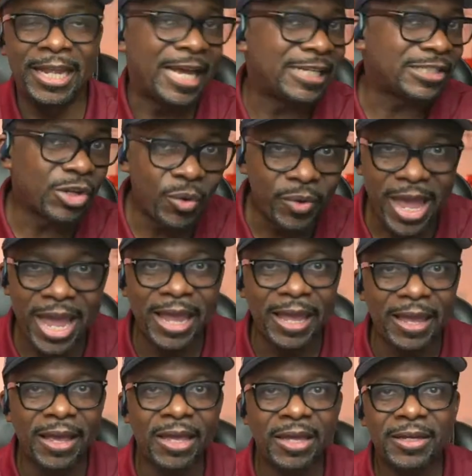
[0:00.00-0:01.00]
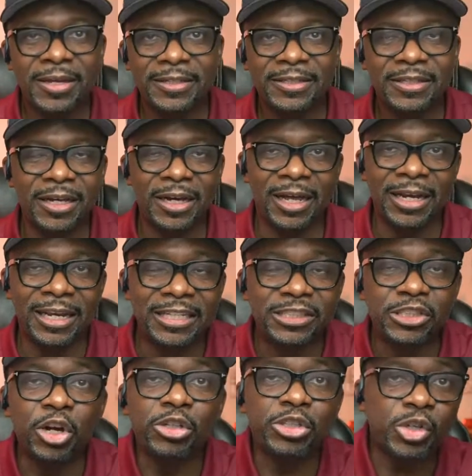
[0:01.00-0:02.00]
and that's okay uh,
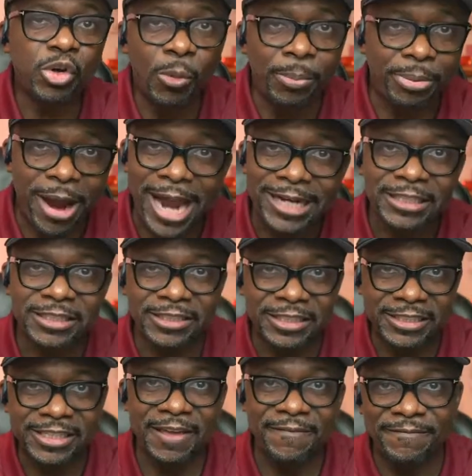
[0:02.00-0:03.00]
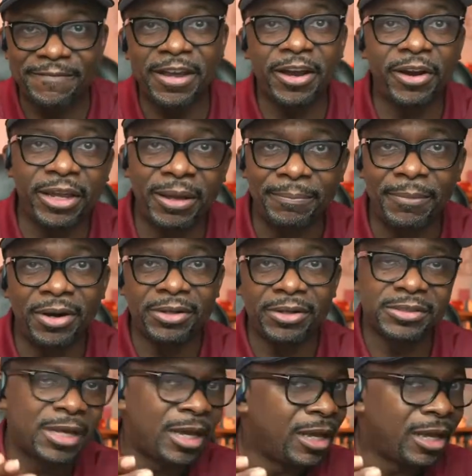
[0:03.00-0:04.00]
liturgical practices can vary
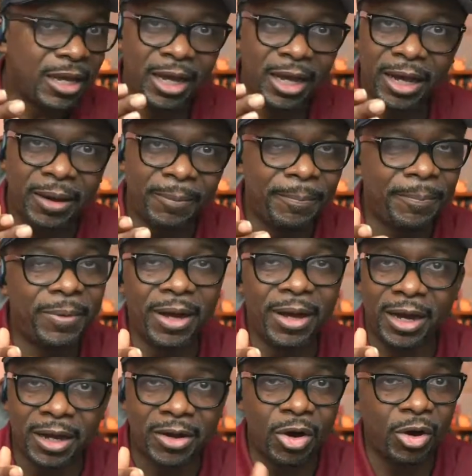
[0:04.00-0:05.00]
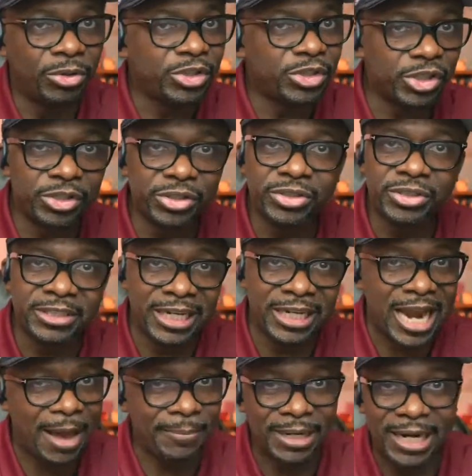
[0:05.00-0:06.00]
amongst uh, uh, cultures,
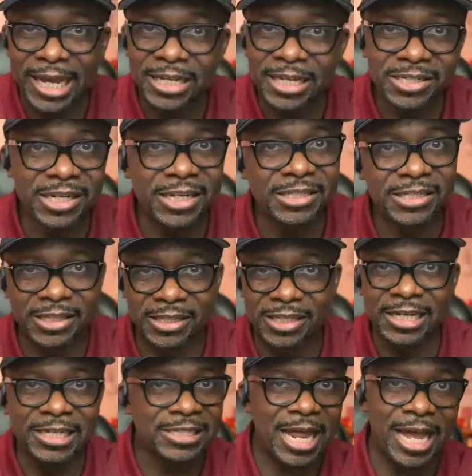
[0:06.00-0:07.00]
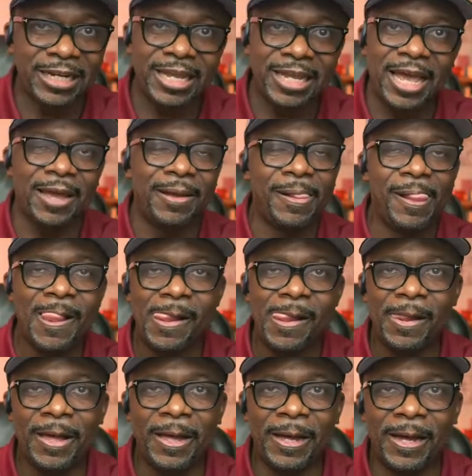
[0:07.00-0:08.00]
denominations, and things like that.
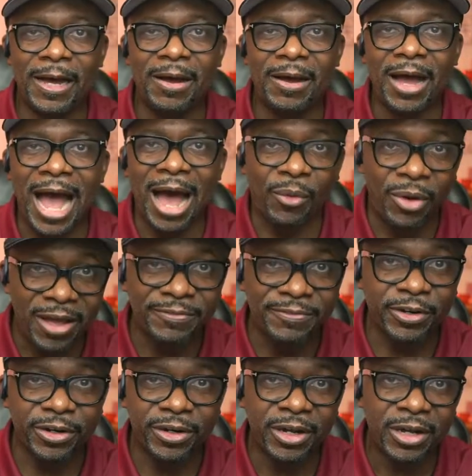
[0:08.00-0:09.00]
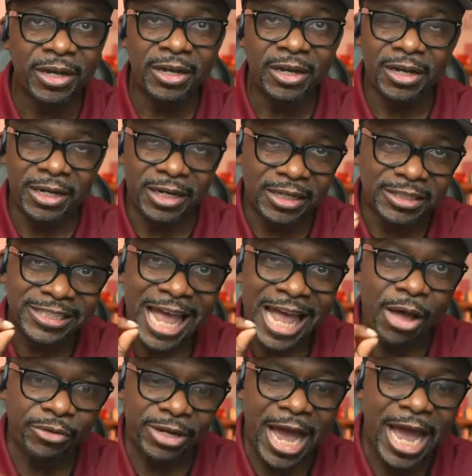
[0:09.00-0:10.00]
Uh, however, uh,
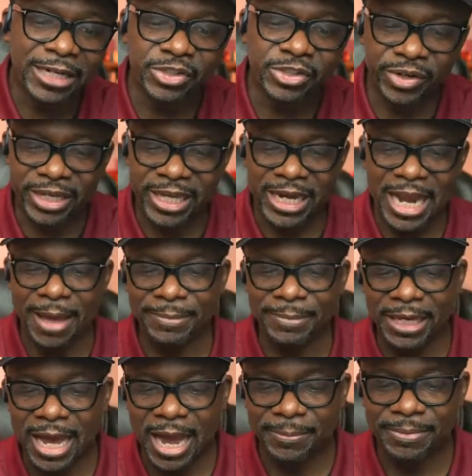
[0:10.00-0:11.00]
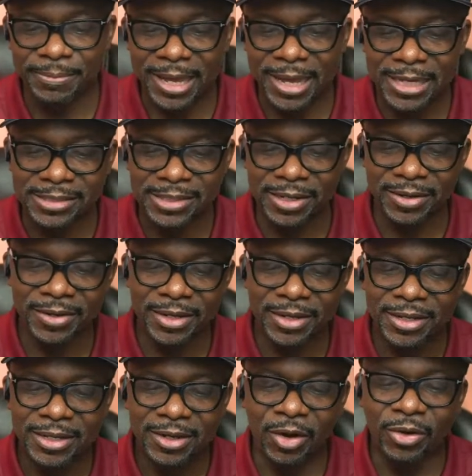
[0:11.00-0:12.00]
sound doctrine cannot be compromised on.
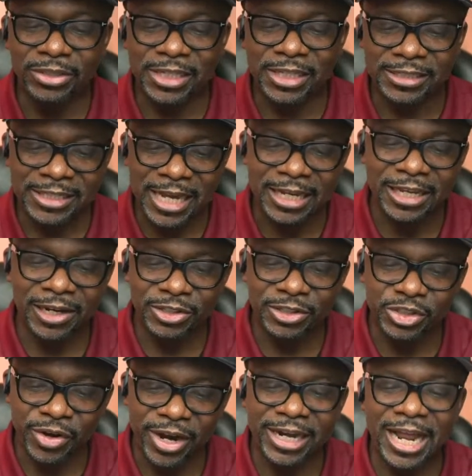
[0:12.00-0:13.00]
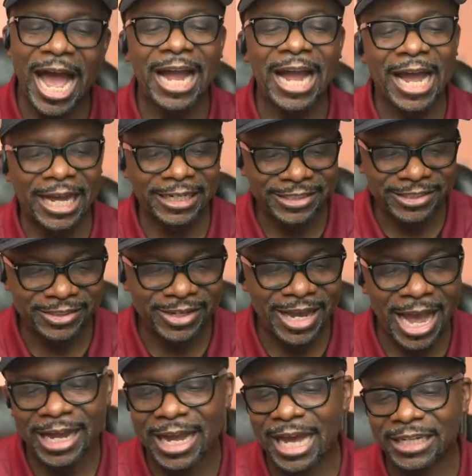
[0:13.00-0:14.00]
Oh, he's a secular trainer. I got
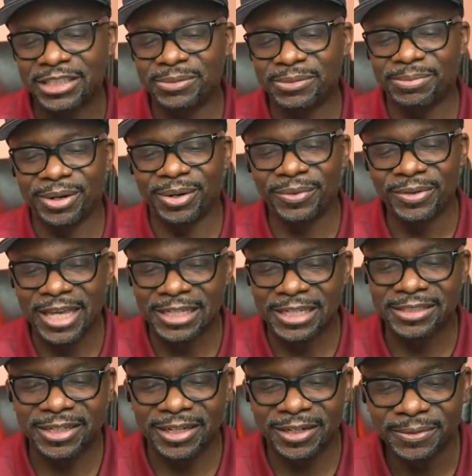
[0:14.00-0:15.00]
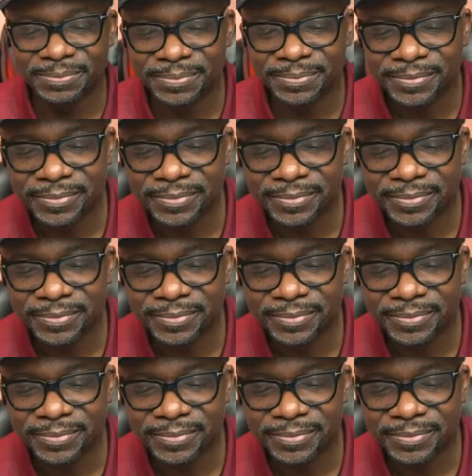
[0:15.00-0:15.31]
you. I got you, bro. Yes, sir.